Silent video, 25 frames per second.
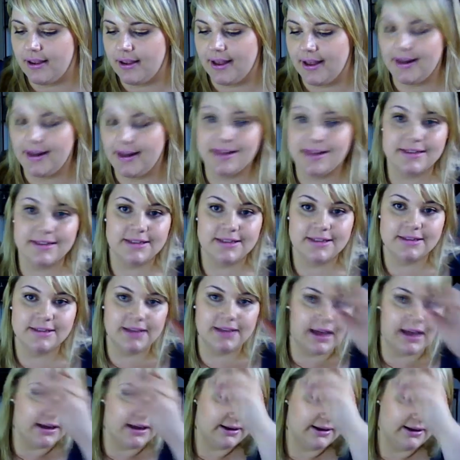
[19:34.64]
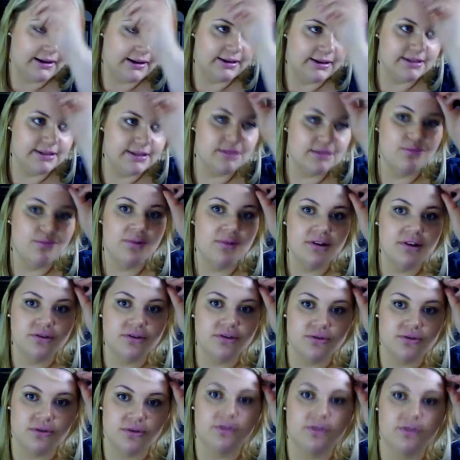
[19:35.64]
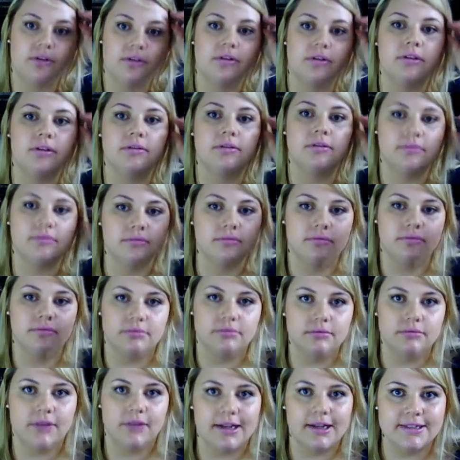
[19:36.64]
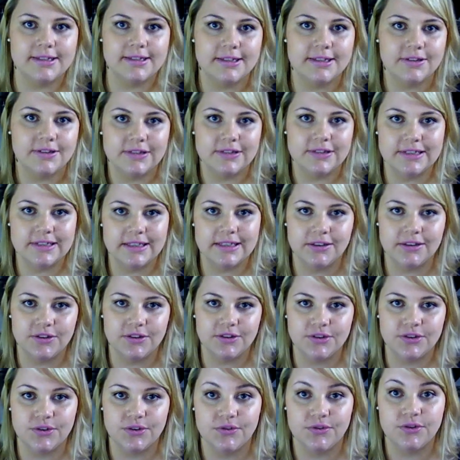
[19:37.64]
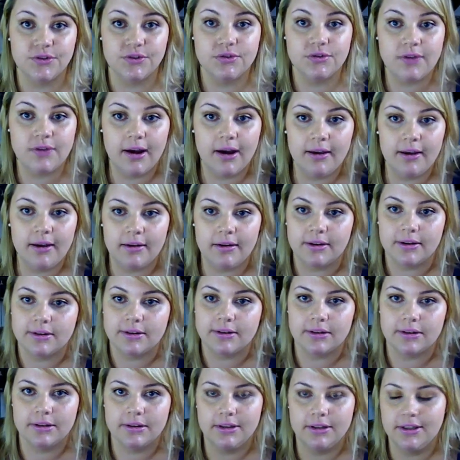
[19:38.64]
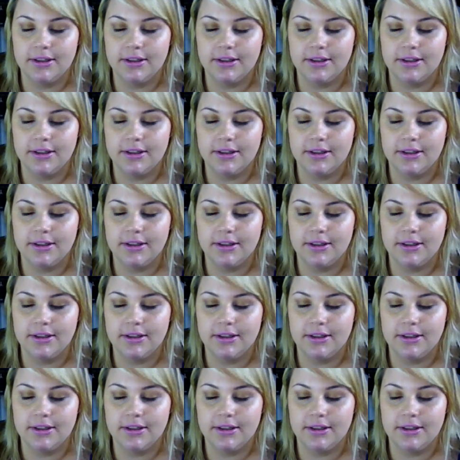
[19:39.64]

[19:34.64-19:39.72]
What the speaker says: as it said, like, it's a moisturizing concealer, so for drier